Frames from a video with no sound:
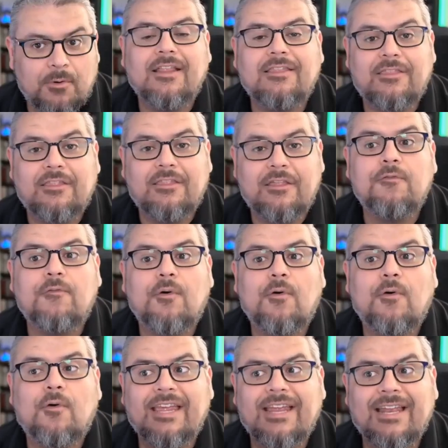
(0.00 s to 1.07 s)
Therefore,
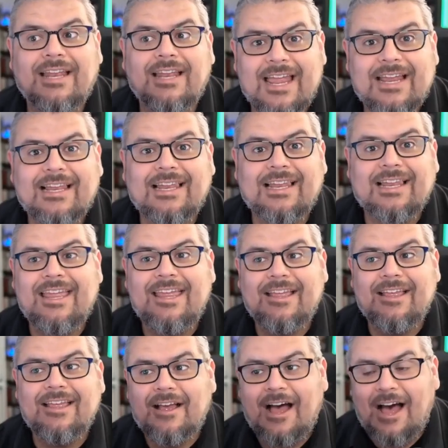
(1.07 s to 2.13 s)
they likely,
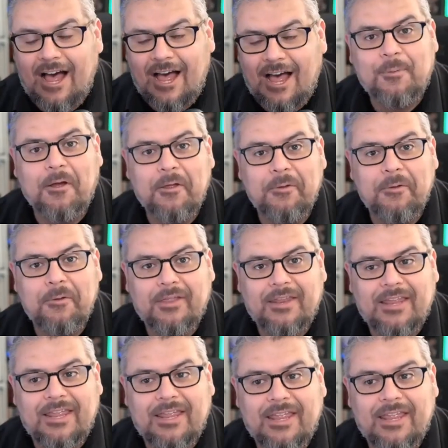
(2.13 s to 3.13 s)
high probability,